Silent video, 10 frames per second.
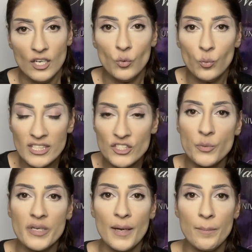once
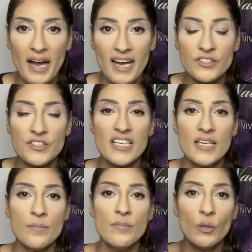we get past the
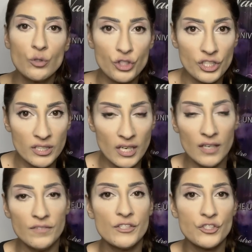emotion
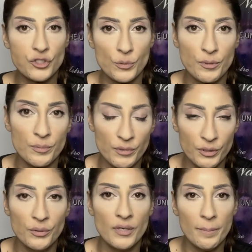of the
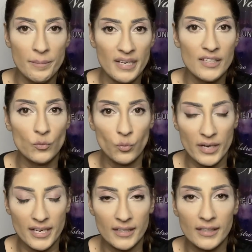supermoon
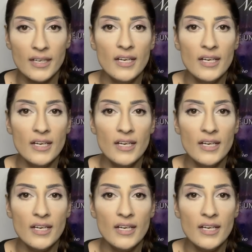midweek,